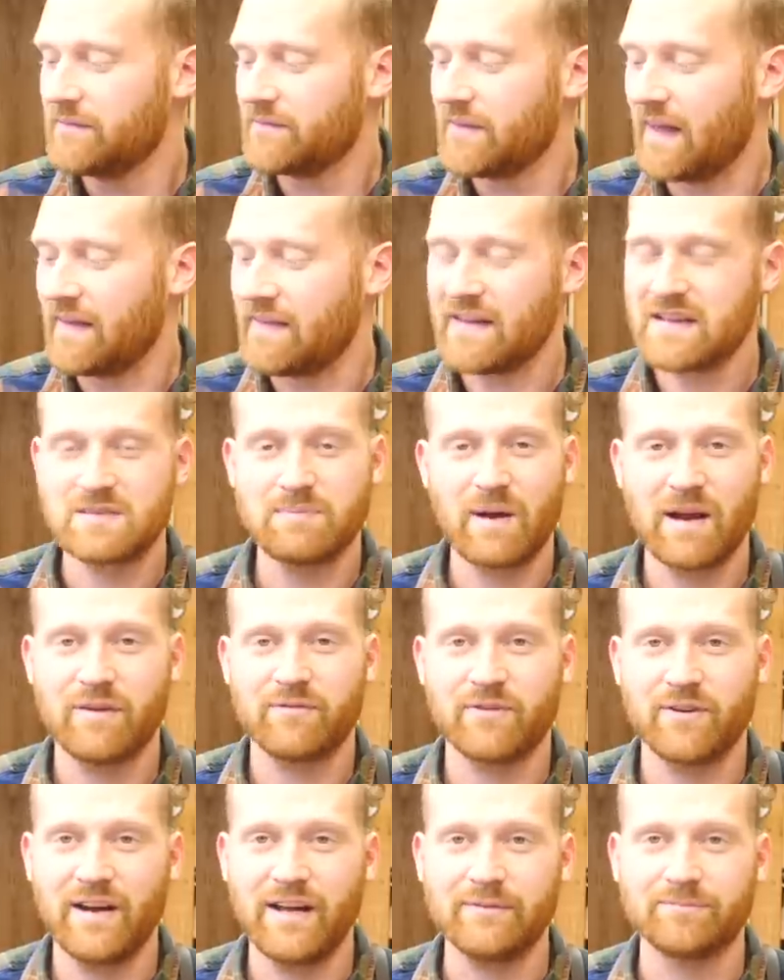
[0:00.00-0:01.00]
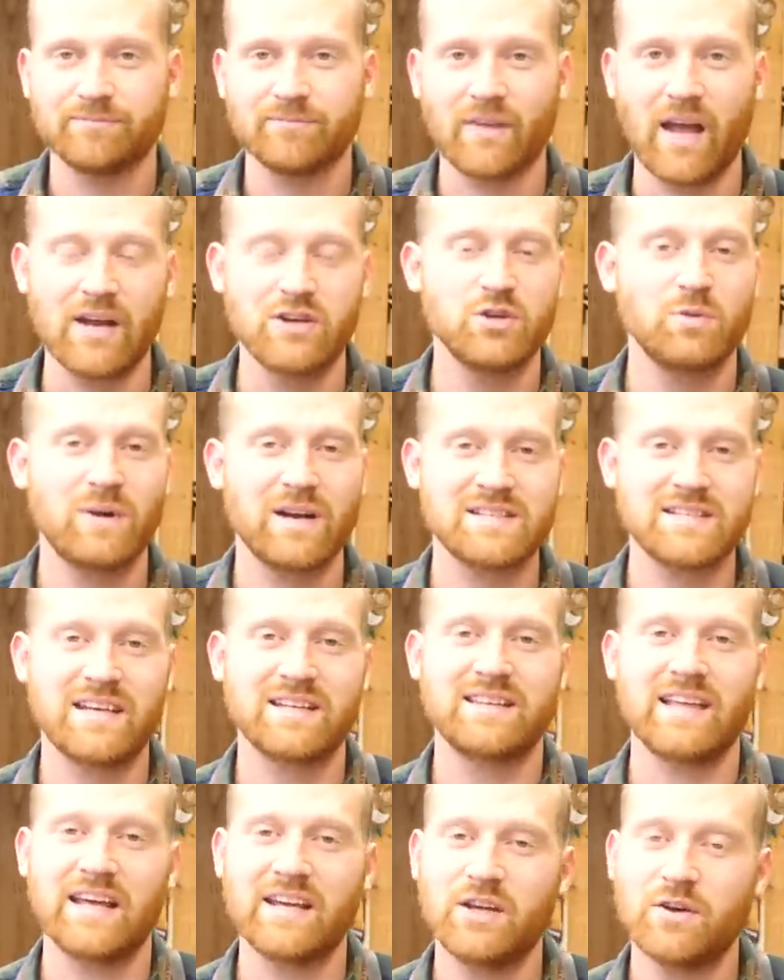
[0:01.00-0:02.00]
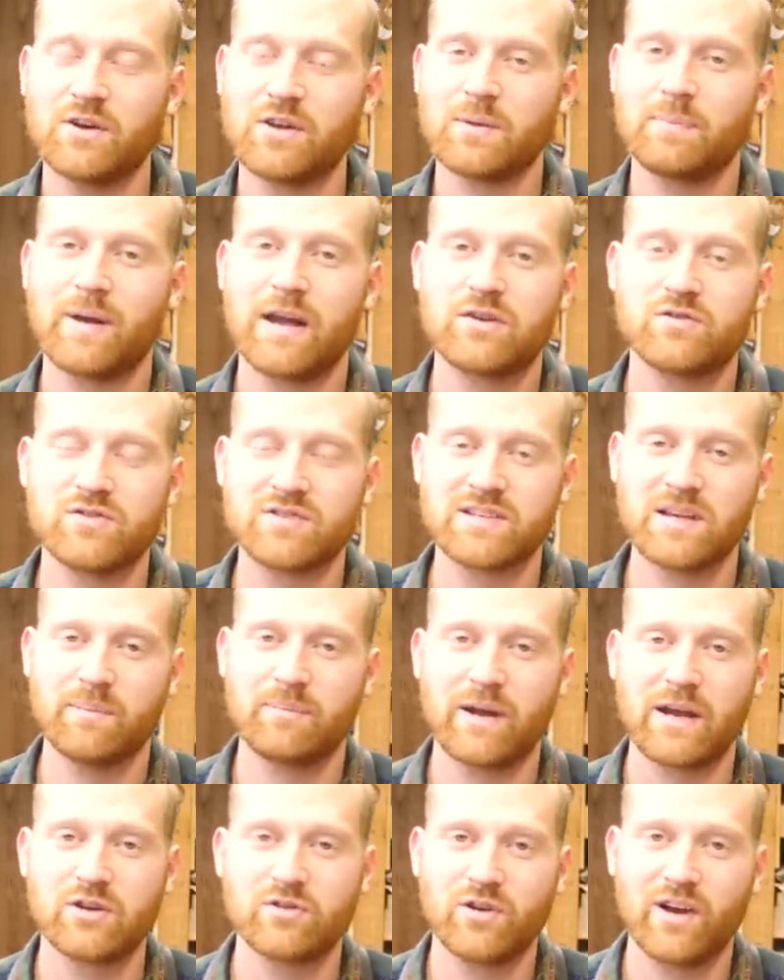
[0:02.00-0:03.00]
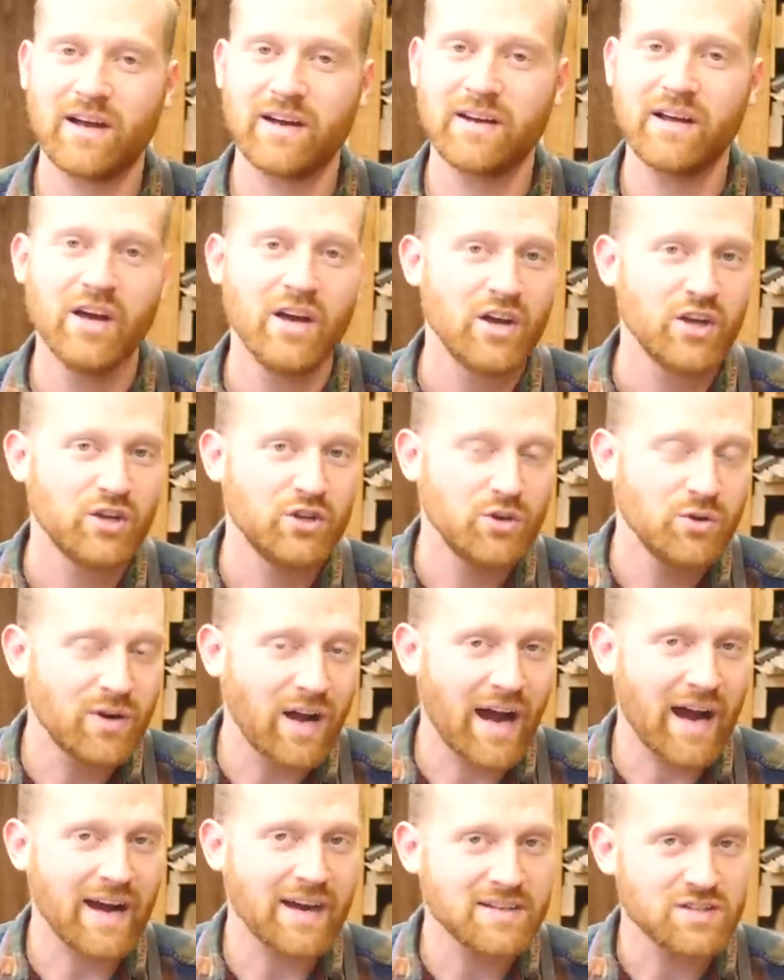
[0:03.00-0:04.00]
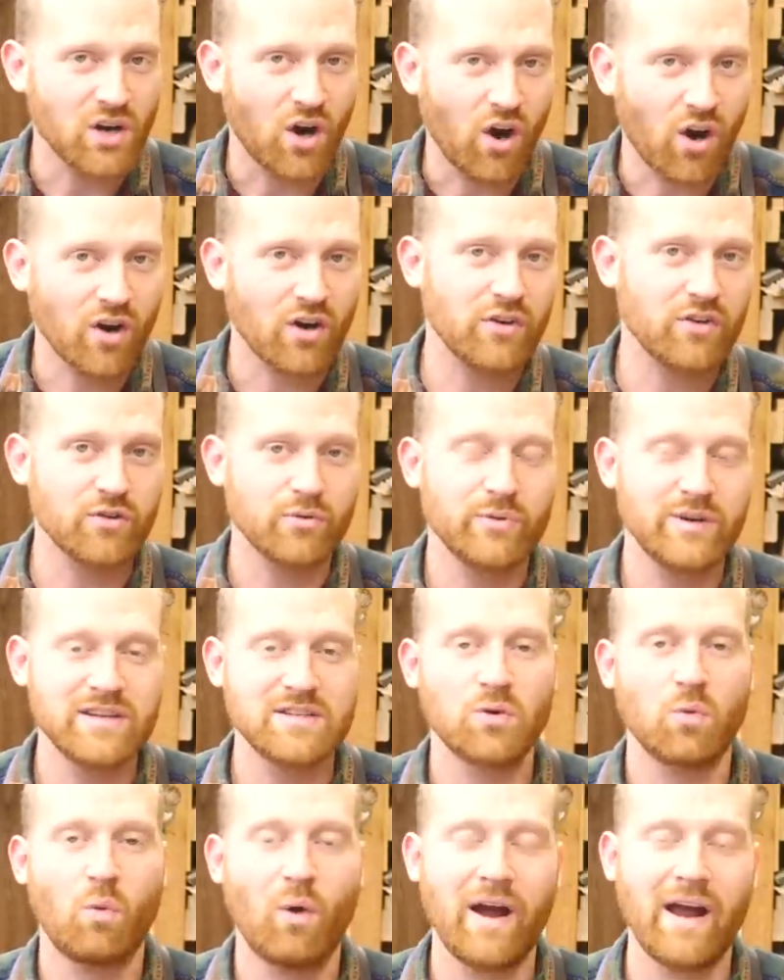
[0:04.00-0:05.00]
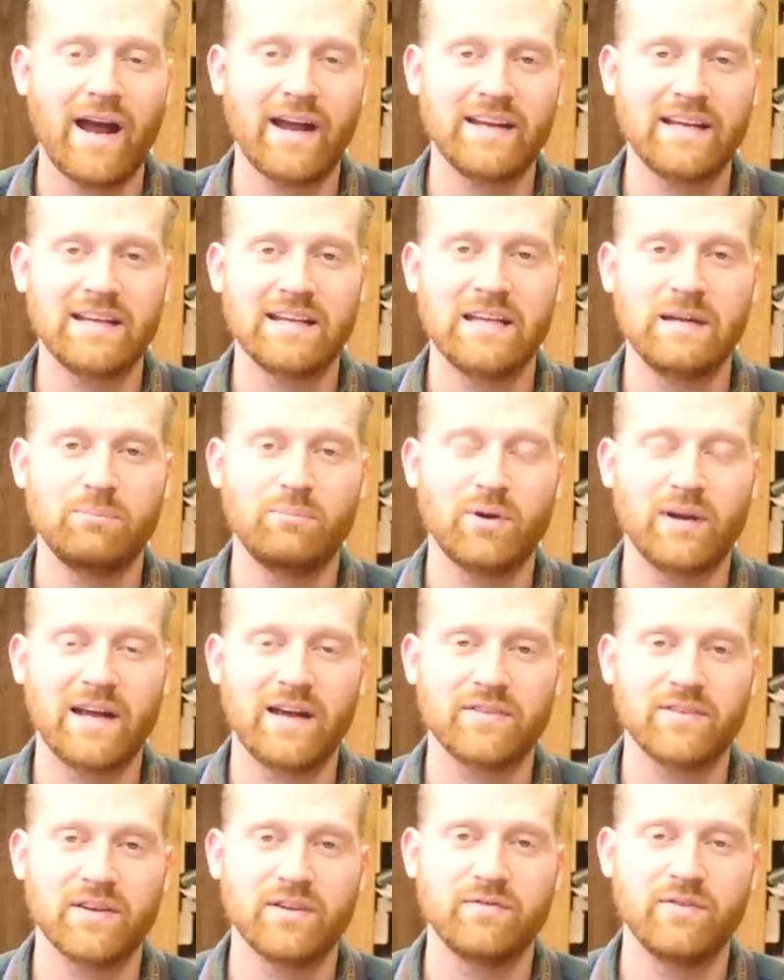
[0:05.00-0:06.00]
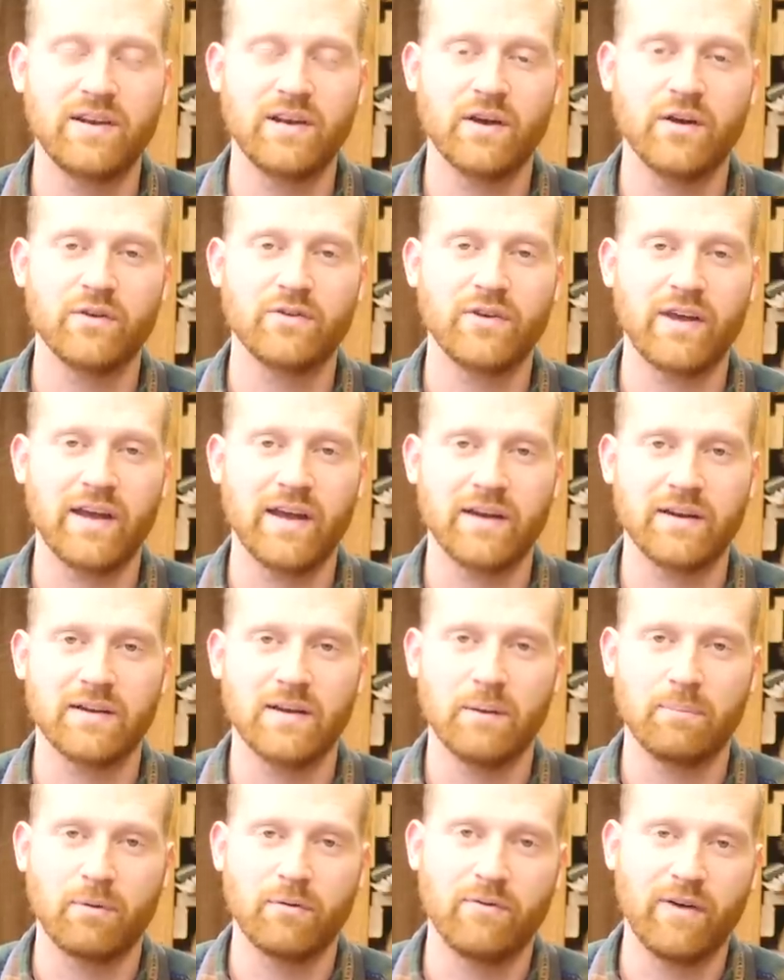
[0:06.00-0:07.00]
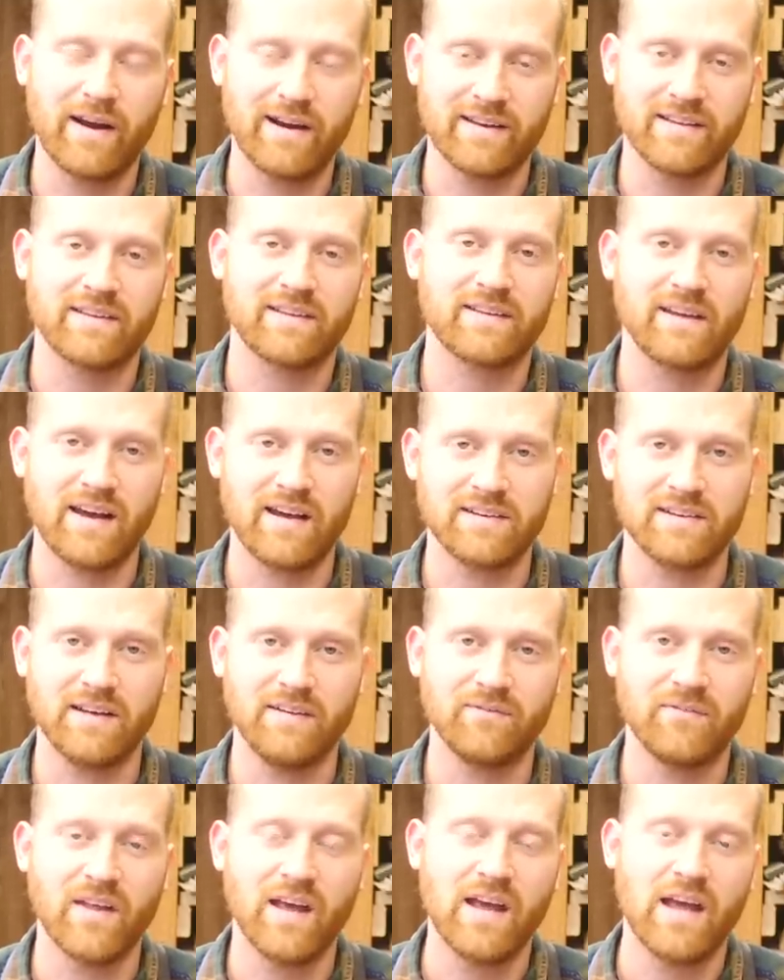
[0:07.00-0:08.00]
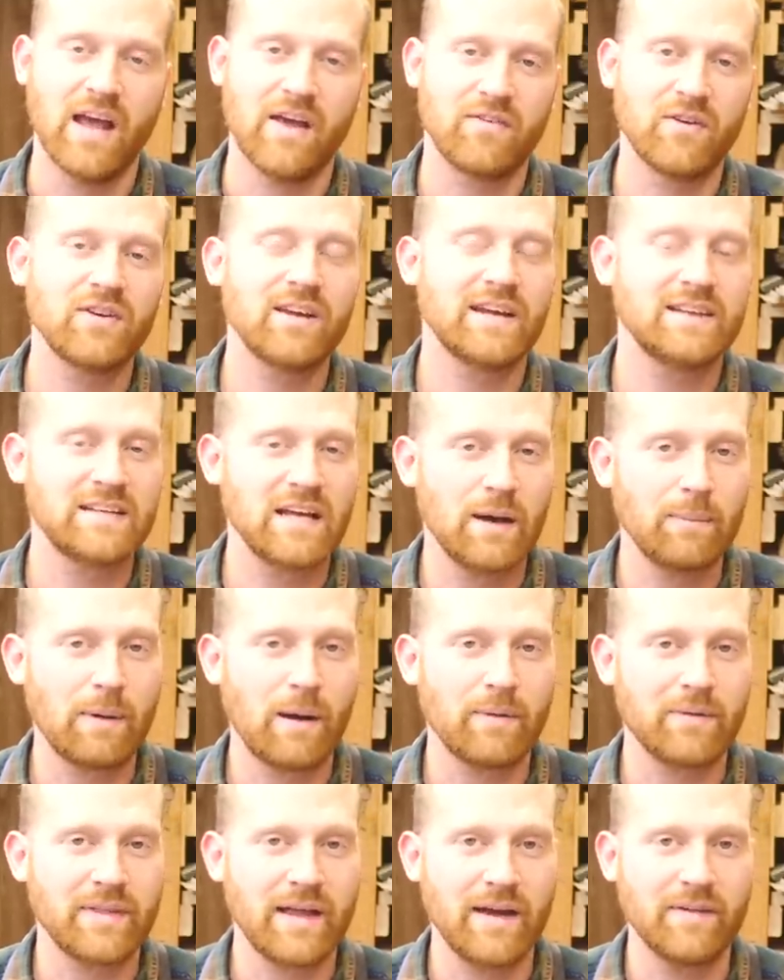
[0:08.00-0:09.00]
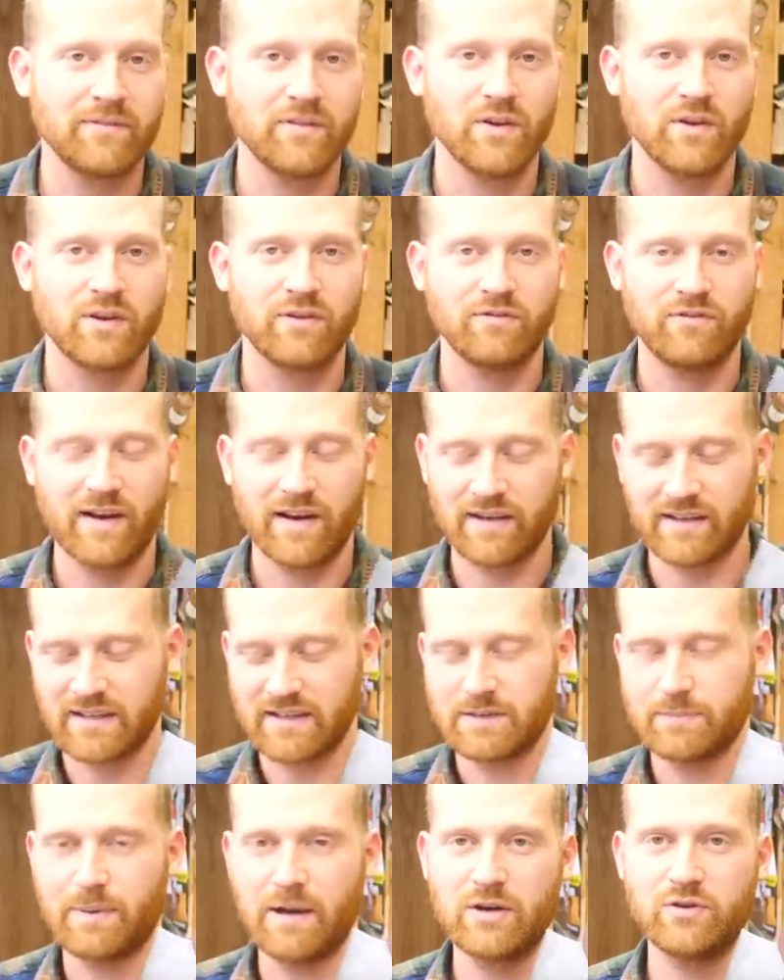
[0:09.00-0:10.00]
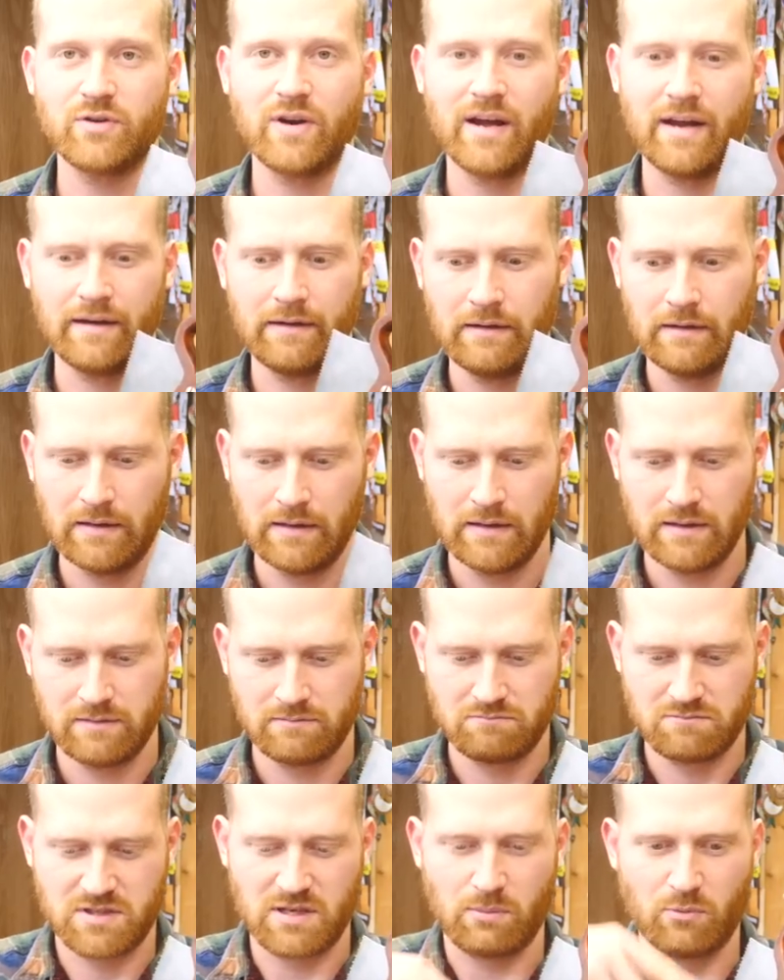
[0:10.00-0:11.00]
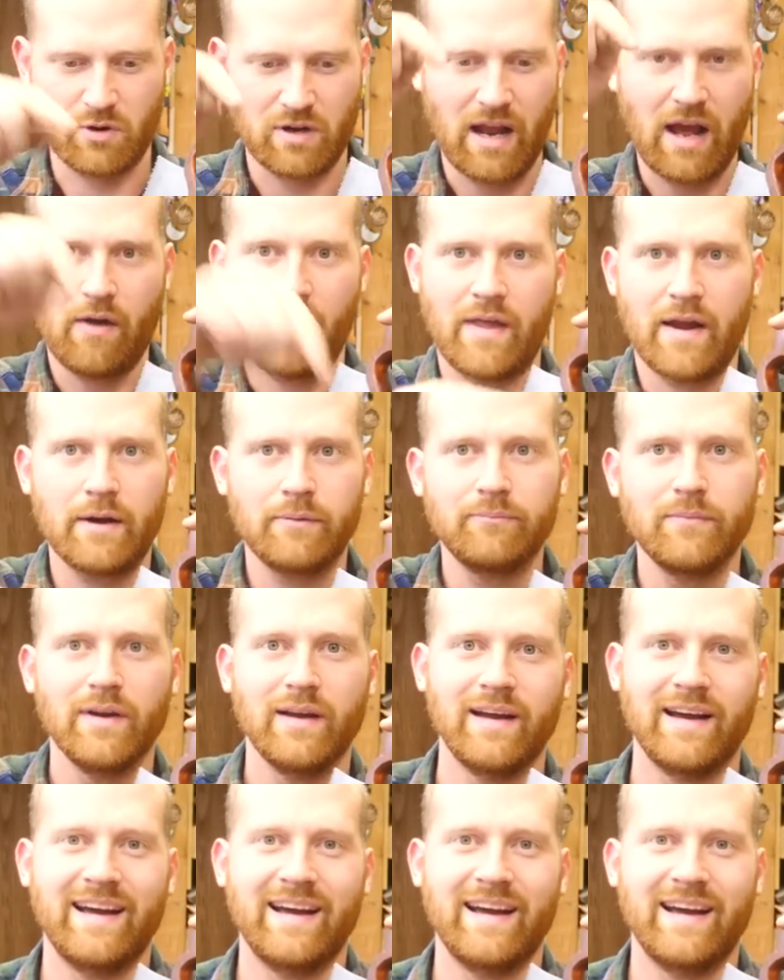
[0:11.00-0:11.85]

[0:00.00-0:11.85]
And that's about it for today. I do want to say thank you to the patrons on Patreon. You guys are the reason why I can keep putting out these videos and uh, providing this content. If you'd like to help out with that, you can find a link to Patreon somewhere down there.